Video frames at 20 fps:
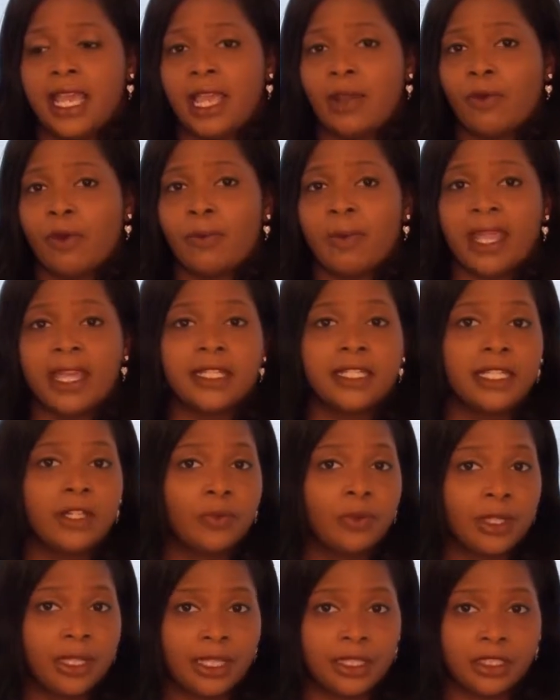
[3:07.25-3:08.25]
a
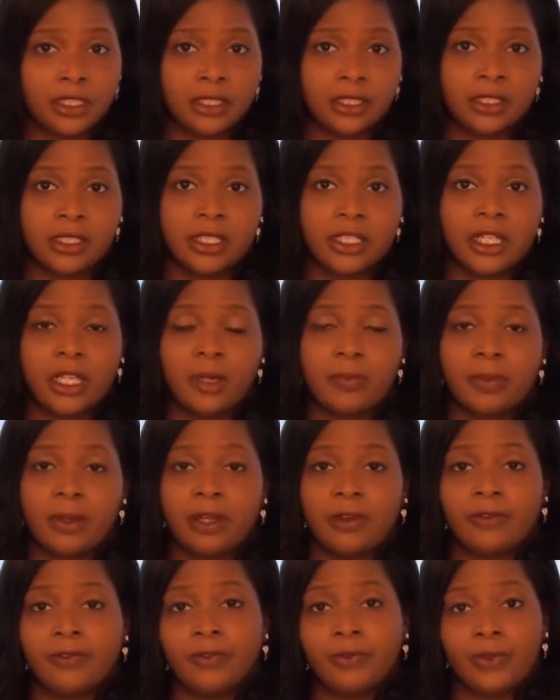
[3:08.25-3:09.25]
romantic relationship,
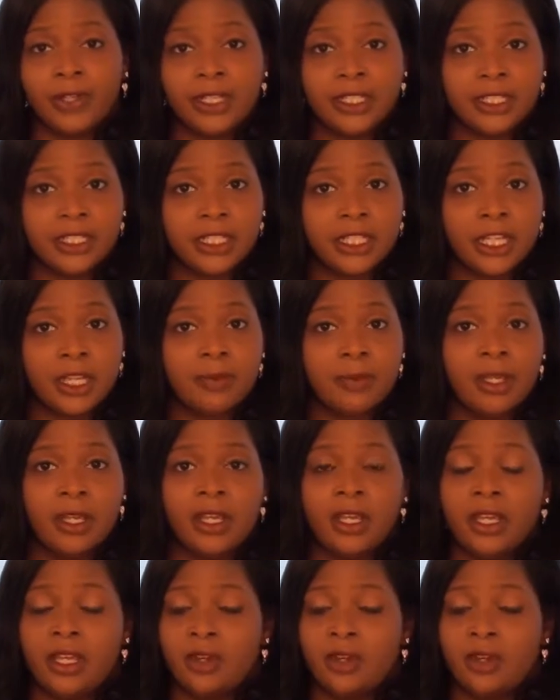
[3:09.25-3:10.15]
a friendship,